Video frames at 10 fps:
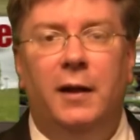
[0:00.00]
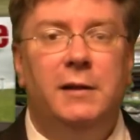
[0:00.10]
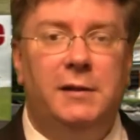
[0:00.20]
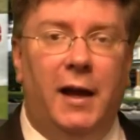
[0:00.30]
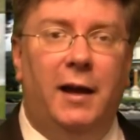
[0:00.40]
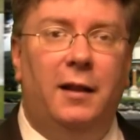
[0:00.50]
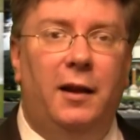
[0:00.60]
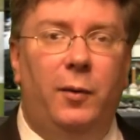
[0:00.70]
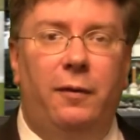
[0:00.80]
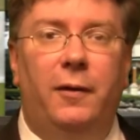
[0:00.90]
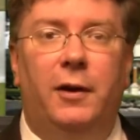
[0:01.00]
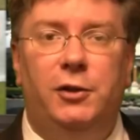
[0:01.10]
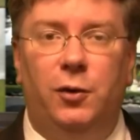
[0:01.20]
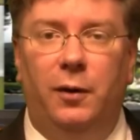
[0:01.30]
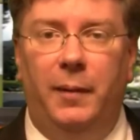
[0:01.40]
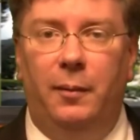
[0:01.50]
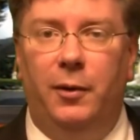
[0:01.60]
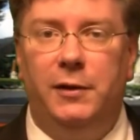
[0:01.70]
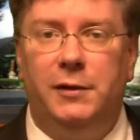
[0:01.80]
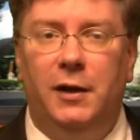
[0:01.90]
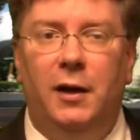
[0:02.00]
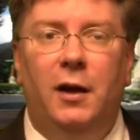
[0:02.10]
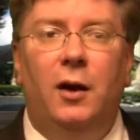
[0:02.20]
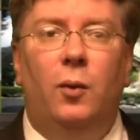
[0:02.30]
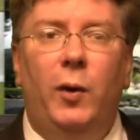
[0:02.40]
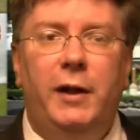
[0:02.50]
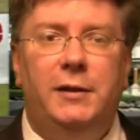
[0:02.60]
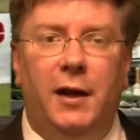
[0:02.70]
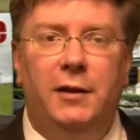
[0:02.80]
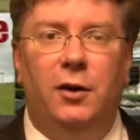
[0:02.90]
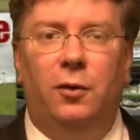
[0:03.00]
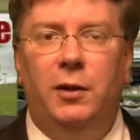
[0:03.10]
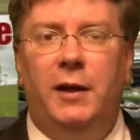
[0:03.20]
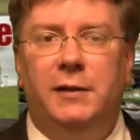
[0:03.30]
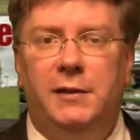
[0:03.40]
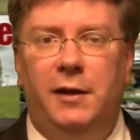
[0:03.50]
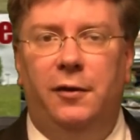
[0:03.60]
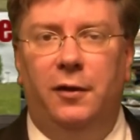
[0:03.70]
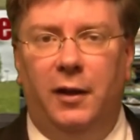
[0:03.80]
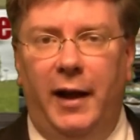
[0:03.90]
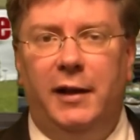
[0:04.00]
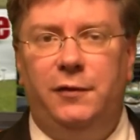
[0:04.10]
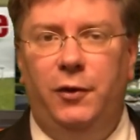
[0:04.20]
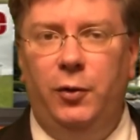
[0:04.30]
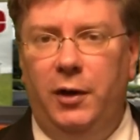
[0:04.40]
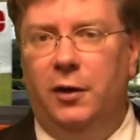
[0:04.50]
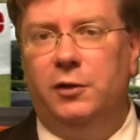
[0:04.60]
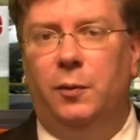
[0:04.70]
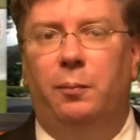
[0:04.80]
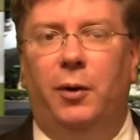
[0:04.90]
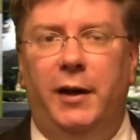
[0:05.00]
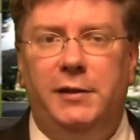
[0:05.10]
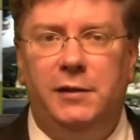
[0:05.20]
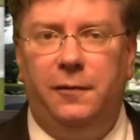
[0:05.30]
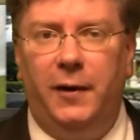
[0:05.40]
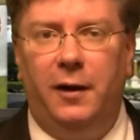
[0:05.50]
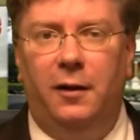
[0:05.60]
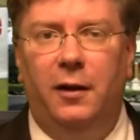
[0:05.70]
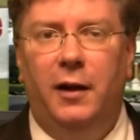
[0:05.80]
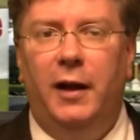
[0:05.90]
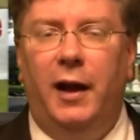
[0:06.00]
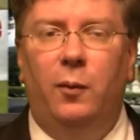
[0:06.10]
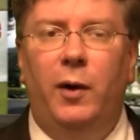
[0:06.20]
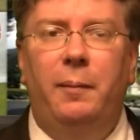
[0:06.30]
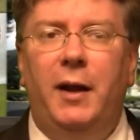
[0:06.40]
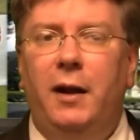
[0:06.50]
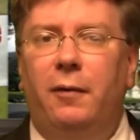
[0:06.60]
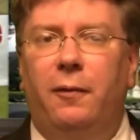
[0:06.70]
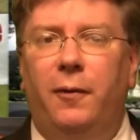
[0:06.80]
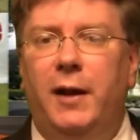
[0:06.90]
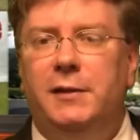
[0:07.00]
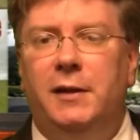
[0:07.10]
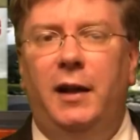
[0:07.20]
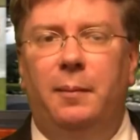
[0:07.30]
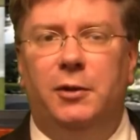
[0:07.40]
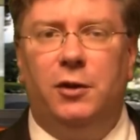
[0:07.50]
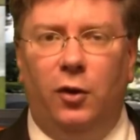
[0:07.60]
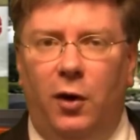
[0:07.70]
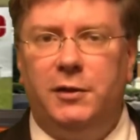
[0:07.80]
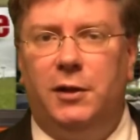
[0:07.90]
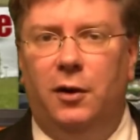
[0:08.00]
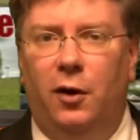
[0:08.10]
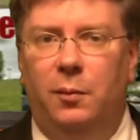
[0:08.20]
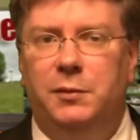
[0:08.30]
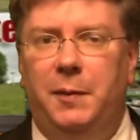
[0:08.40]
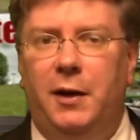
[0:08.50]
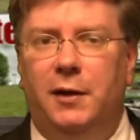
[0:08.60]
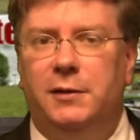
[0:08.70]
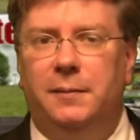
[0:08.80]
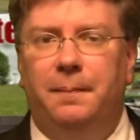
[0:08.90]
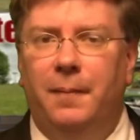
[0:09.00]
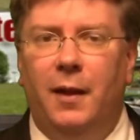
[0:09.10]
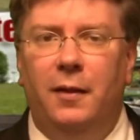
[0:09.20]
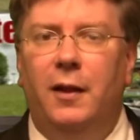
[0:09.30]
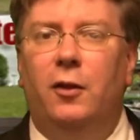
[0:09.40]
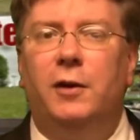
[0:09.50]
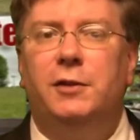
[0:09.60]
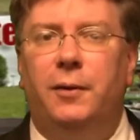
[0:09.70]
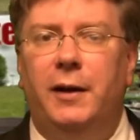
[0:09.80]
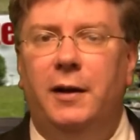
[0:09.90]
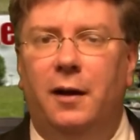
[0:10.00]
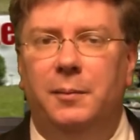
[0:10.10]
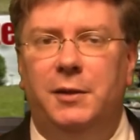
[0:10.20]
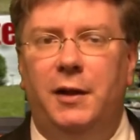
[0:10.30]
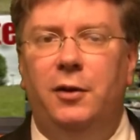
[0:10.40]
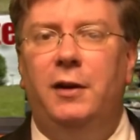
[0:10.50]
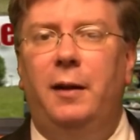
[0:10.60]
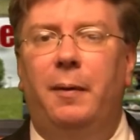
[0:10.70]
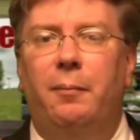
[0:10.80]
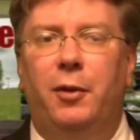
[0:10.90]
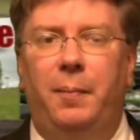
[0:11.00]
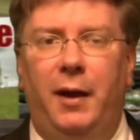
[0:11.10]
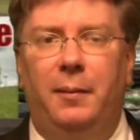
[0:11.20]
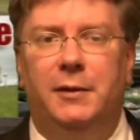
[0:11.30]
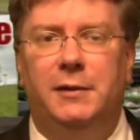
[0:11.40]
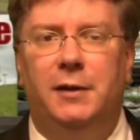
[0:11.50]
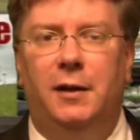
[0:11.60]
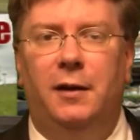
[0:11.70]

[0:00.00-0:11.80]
Sadly, we have very short memories. We tend to only consider the last few years when prices fell and when many of our friends and neighbors lost their homes because they lost their incomes, they couldn't keep up with the payments.